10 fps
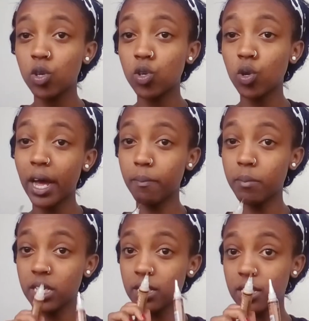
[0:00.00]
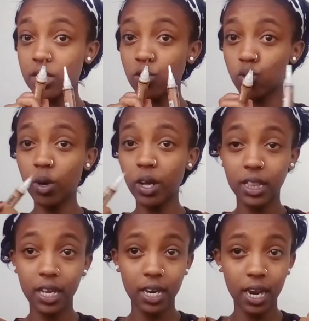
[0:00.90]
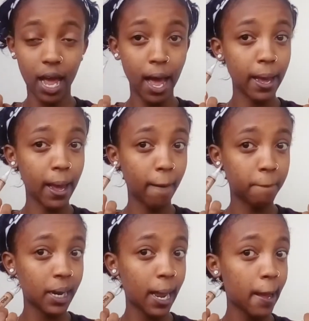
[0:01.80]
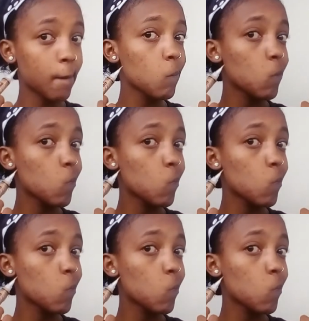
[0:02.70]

So I mix these two and then I apply them